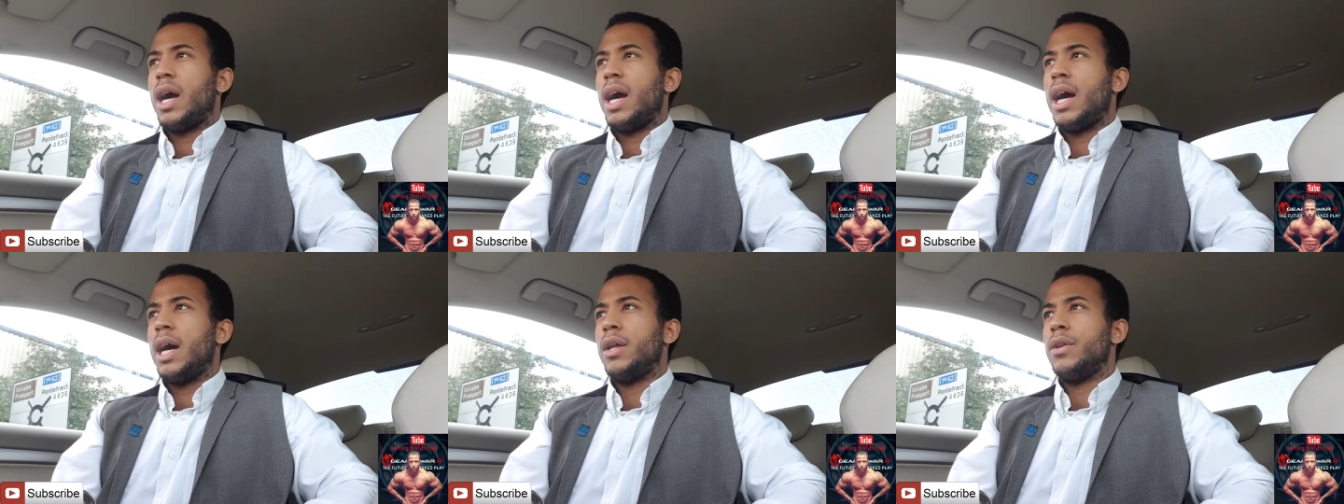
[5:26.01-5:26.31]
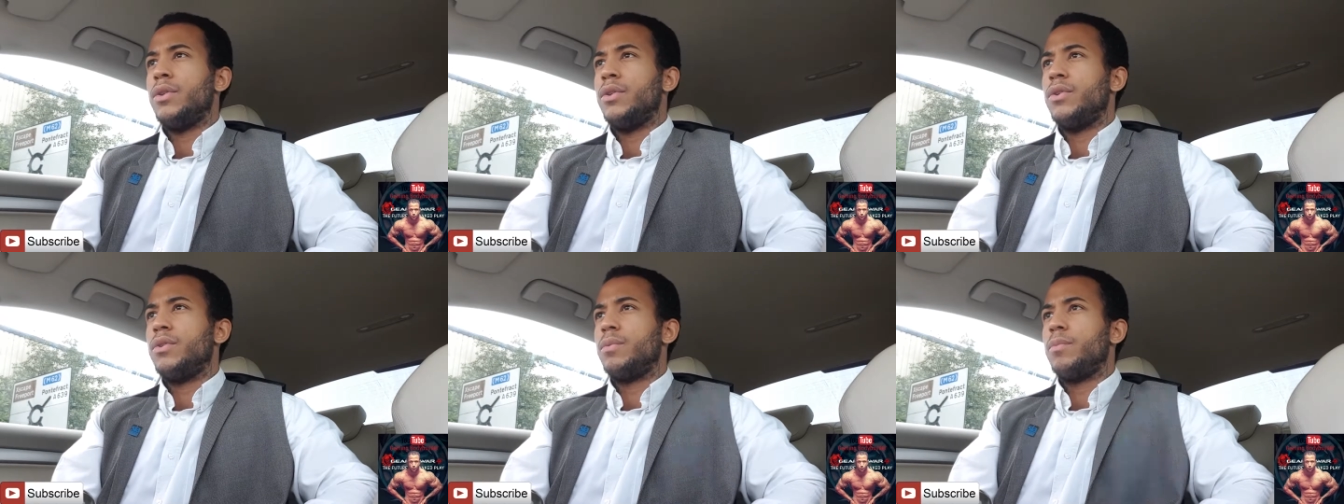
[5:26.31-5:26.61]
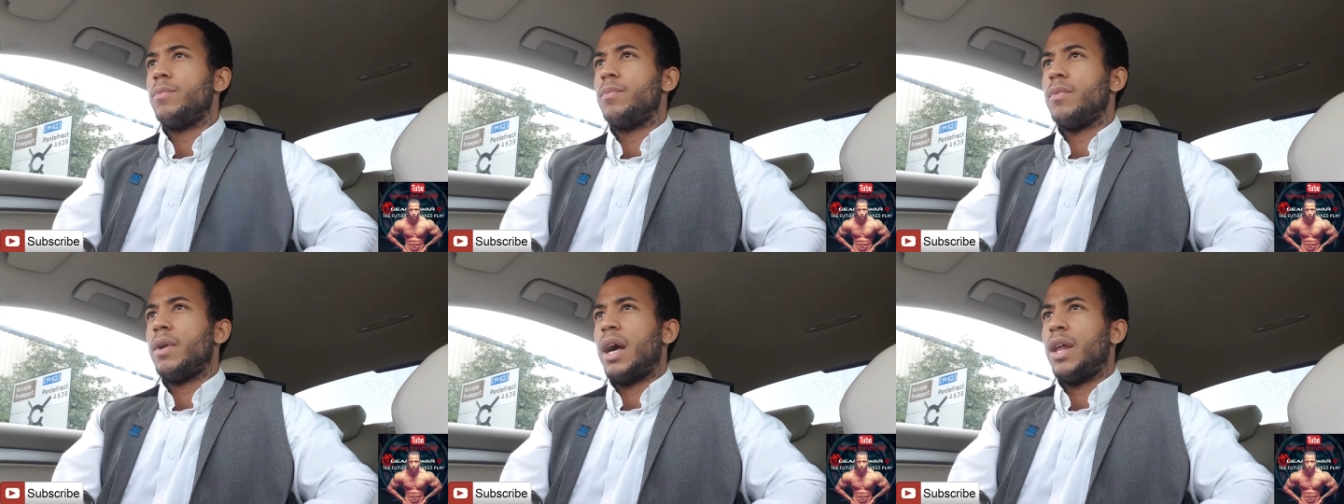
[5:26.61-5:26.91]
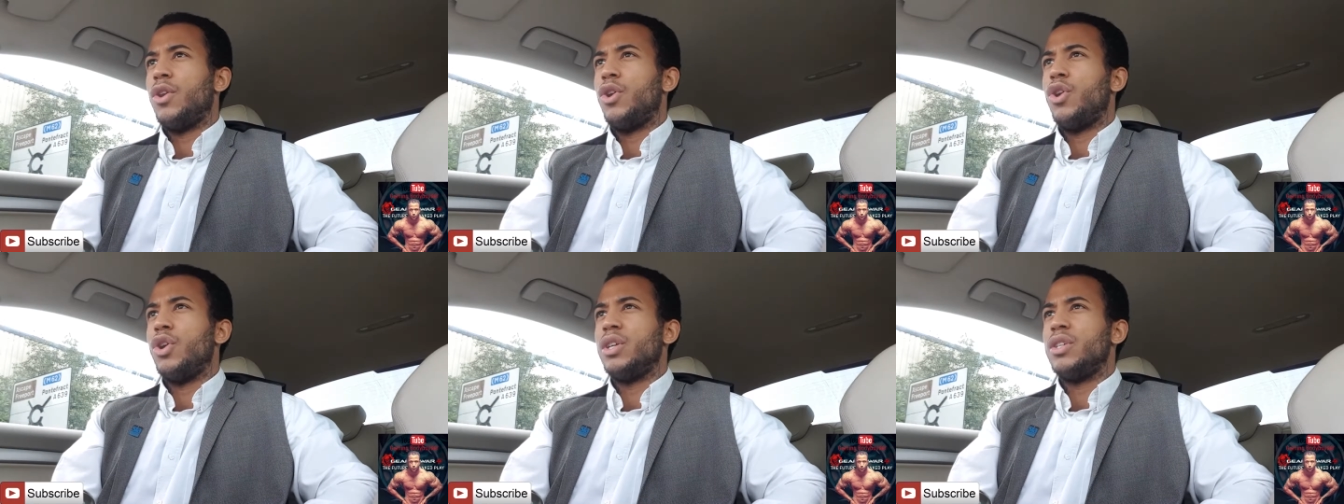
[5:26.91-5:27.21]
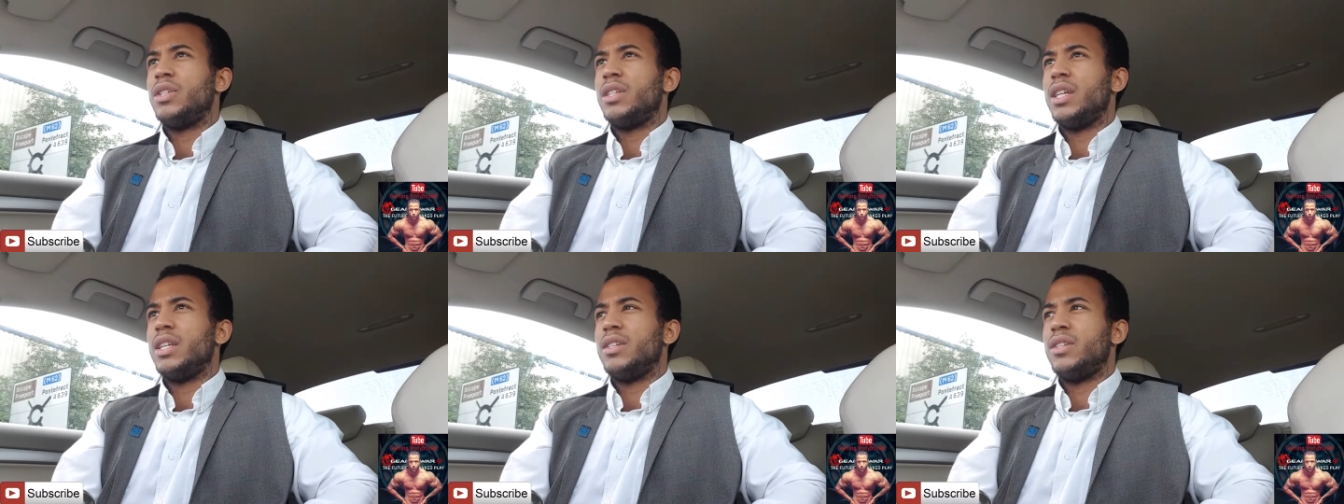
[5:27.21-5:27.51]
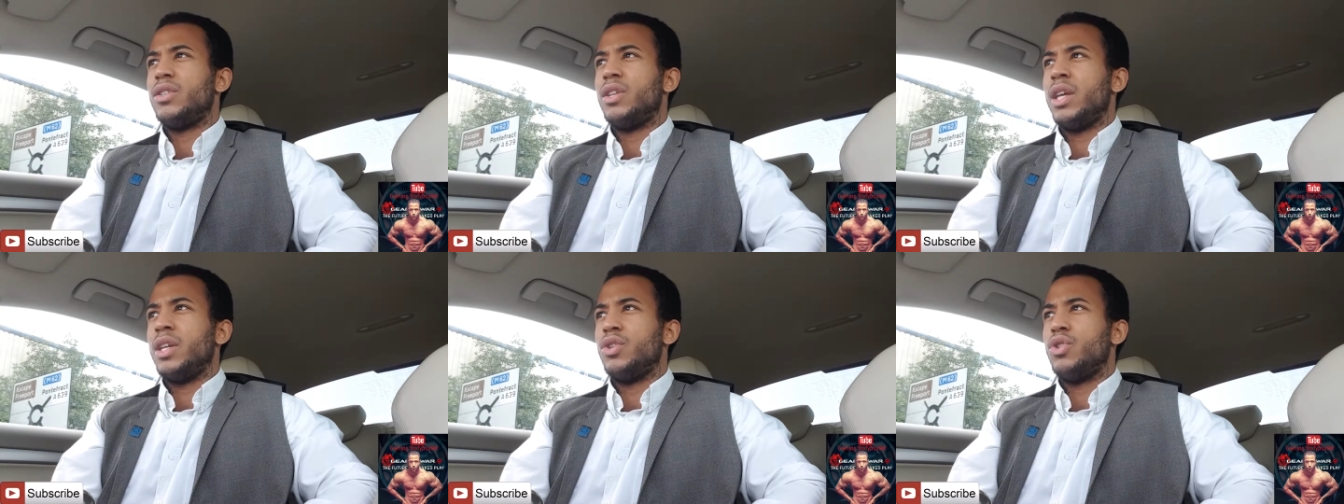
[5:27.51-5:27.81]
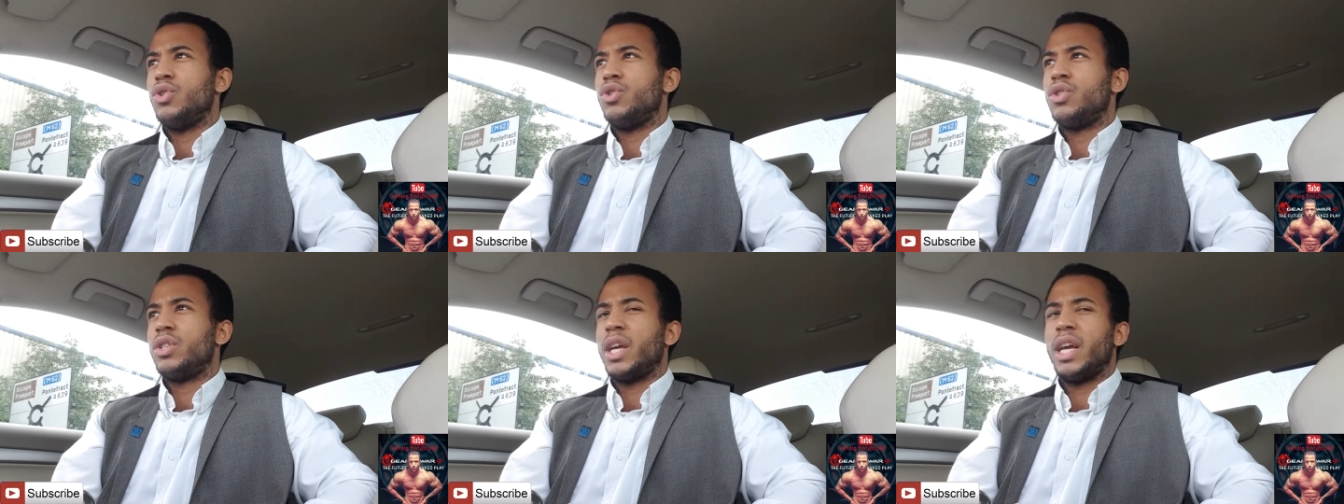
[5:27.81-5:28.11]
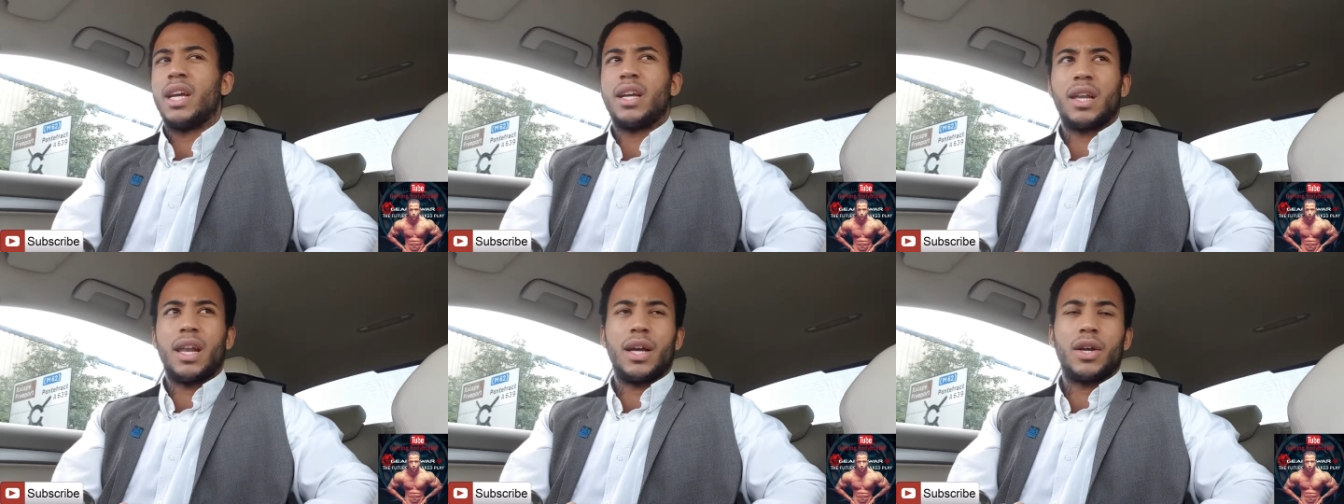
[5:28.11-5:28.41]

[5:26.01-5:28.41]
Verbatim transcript: And I noticed it, it does take